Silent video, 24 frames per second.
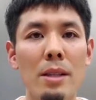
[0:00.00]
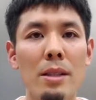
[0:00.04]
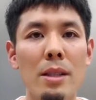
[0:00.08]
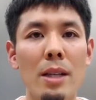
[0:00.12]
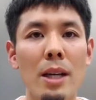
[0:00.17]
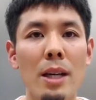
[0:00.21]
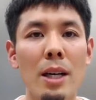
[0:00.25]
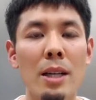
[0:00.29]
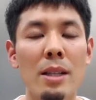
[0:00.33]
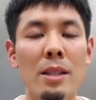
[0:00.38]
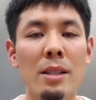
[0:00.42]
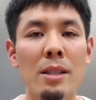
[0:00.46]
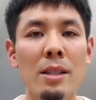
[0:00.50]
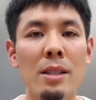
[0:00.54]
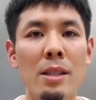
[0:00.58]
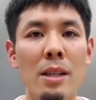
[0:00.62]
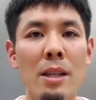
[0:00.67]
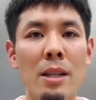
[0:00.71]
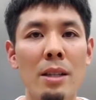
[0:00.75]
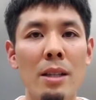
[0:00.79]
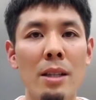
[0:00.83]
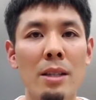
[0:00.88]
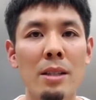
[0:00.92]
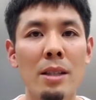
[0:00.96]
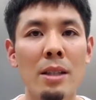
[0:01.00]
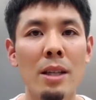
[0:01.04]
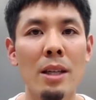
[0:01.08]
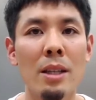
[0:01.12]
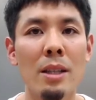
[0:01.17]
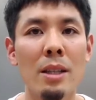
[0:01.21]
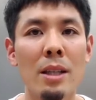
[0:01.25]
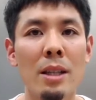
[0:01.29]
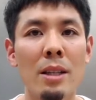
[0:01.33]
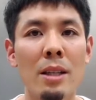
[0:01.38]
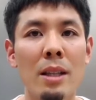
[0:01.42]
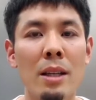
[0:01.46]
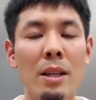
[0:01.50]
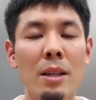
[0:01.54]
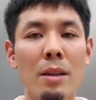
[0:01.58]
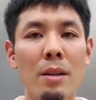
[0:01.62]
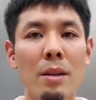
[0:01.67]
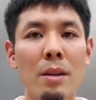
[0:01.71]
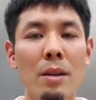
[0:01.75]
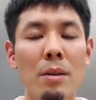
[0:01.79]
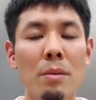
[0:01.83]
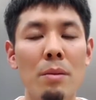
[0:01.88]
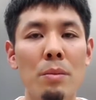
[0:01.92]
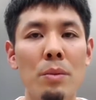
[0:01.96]
We can see that the number of
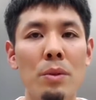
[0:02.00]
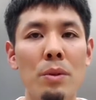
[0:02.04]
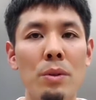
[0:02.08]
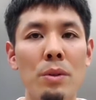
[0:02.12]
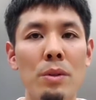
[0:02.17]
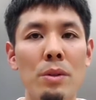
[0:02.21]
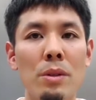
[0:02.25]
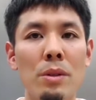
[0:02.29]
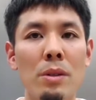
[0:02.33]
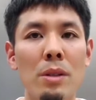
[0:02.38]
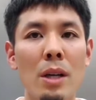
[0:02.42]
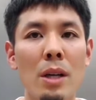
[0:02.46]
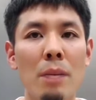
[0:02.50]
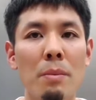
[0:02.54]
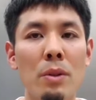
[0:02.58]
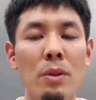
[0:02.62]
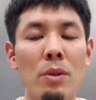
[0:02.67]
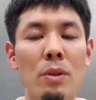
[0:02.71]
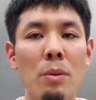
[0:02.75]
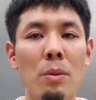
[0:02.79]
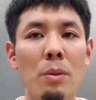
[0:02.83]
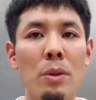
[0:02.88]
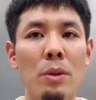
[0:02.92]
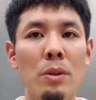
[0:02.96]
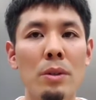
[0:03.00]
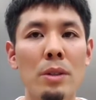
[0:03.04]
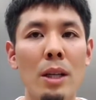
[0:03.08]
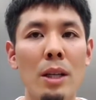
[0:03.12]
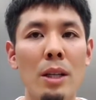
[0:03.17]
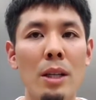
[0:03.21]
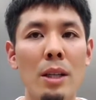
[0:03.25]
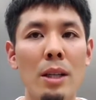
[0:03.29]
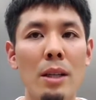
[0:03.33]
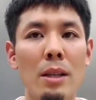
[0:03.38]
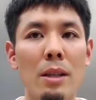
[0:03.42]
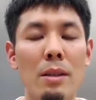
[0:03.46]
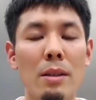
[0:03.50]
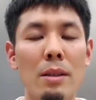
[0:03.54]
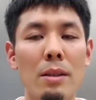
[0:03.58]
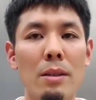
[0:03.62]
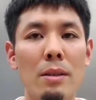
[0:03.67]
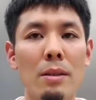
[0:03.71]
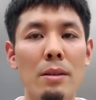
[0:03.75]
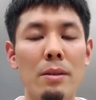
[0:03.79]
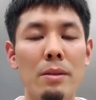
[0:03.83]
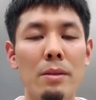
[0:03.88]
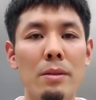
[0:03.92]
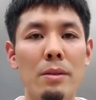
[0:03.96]
blocks is highest during the
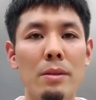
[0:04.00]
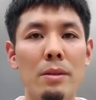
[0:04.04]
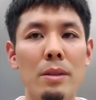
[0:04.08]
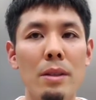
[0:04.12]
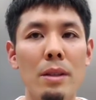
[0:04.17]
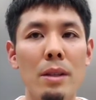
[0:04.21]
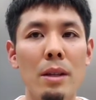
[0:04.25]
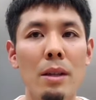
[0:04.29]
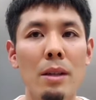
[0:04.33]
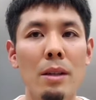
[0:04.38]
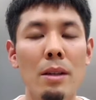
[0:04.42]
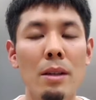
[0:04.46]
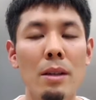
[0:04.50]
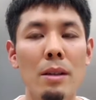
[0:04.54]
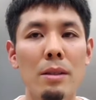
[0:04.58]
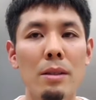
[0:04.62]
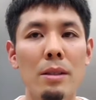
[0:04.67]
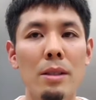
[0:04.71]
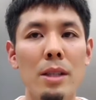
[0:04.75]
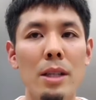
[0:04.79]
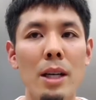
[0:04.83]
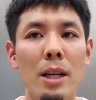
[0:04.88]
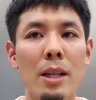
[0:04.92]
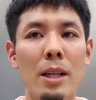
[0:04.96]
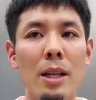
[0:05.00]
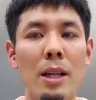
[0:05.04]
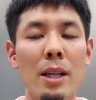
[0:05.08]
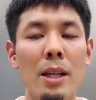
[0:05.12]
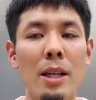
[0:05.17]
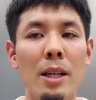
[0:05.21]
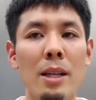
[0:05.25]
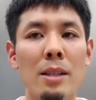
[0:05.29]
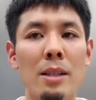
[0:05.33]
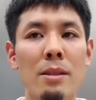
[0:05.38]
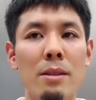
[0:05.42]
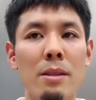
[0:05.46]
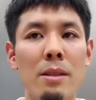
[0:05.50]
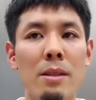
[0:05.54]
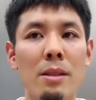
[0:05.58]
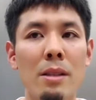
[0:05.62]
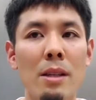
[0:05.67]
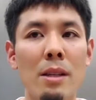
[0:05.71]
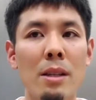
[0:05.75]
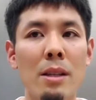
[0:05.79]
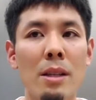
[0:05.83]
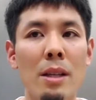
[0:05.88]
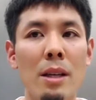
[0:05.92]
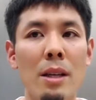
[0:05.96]
time when the message is
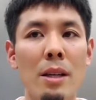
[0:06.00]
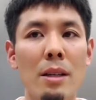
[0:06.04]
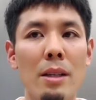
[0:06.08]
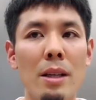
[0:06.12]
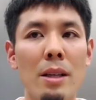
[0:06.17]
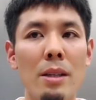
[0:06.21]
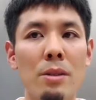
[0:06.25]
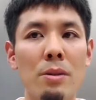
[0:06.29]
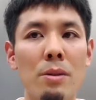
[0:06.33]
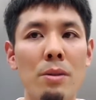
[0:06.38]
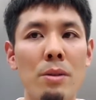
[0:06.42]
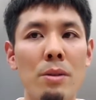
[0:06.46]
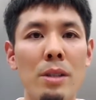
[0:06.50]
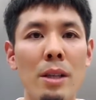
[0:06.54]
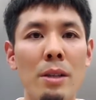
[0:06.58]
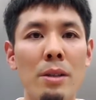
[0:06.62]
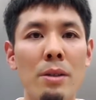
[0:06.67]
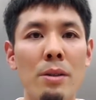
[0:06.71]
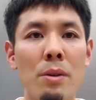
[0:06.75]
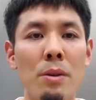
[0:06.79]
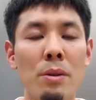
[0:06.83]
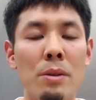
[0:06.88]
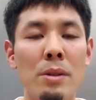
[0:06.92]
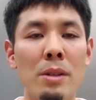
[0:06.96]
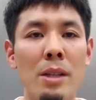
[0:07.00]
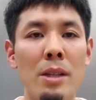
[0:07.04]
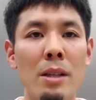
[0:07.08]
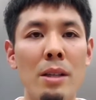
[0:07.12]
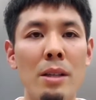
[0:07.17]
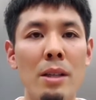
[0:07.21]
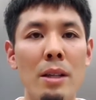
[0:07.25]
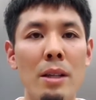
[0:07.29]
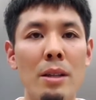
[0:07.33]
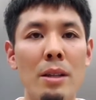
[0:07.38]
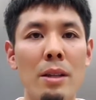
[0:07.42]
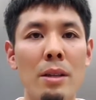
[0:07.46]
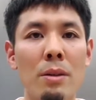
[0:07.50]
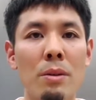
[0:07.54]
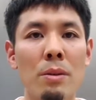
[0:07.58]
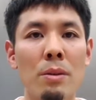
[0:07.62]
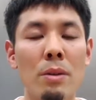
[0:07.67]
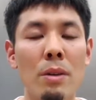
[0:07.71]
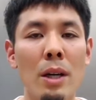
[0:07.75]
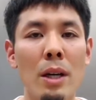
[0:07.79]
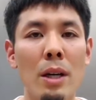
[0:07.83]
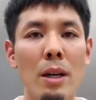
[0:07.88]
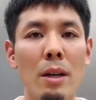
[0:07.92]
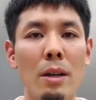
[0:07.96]
delivered, and the curve
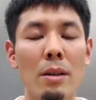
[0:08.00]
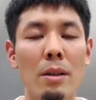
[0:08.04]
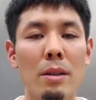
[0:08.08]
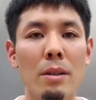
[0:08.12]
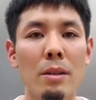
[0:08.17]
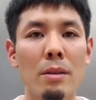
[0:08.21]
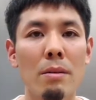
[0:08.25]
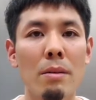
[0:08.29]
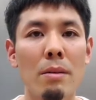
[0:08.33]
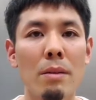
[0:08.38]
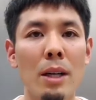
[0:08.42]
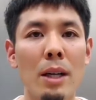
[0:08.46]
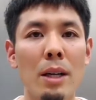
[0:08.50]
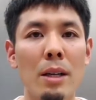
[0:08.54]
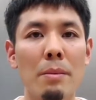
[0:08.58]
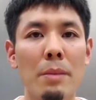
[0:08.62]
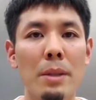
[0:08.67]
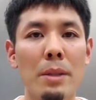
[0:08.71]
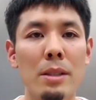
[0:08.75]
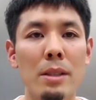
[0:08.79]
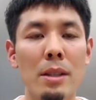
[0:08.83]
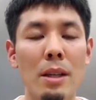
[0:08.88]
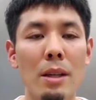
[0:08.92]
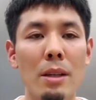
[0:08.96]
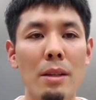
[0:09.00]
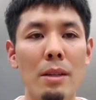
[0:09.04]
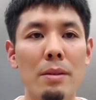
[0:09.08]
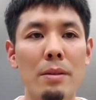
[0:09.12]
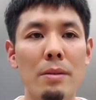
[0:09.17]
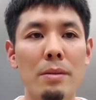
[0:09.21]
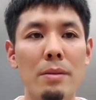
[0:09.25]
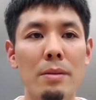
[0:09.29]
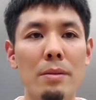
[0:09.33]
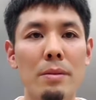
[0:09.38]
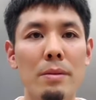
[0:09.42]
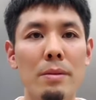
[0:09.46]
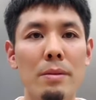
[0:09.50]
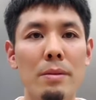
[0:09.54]
decreases as times go by.